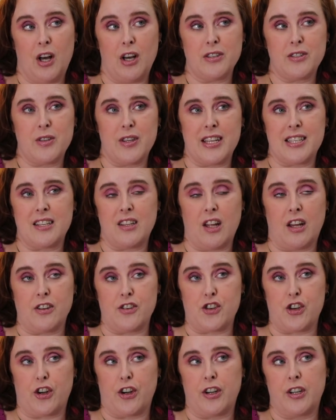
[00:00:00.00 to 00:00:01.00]
Also, that's a lot
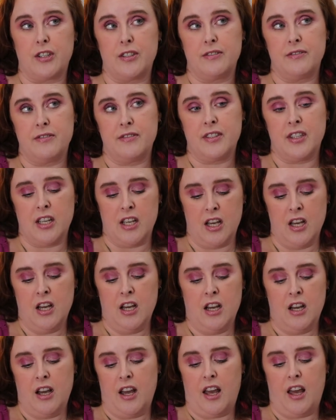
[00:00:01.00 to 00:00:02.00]
of sugar.
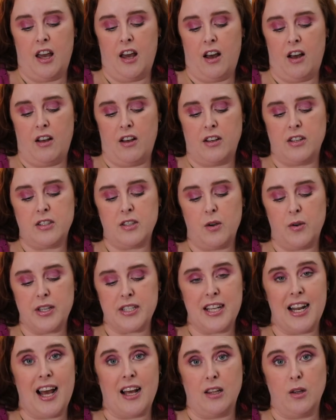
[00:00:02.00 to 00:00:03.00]
Also,
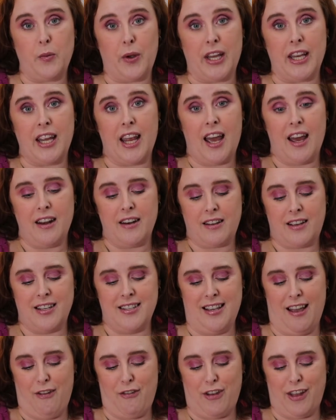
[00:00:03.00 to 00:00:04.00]
is it Halloween yet?
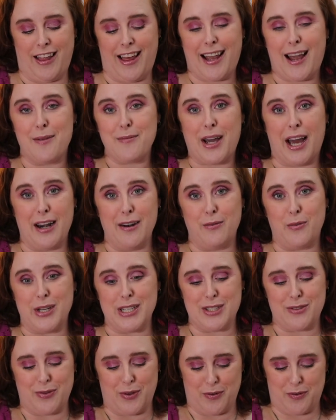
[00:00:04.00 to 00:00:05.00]
Because I feel like I'm kind of
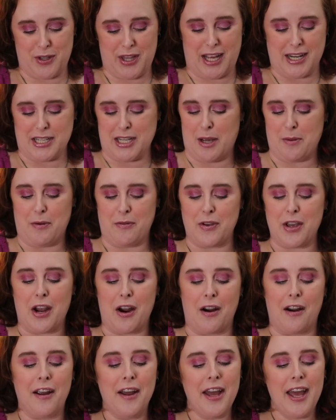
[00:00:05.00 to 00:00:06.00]
wistful for that time of
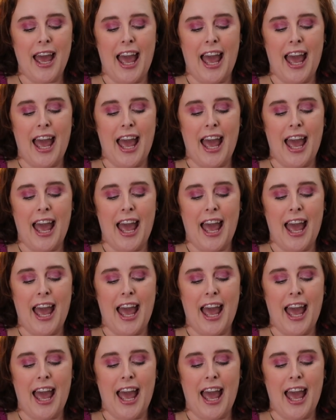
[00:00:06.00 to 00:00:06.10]
year.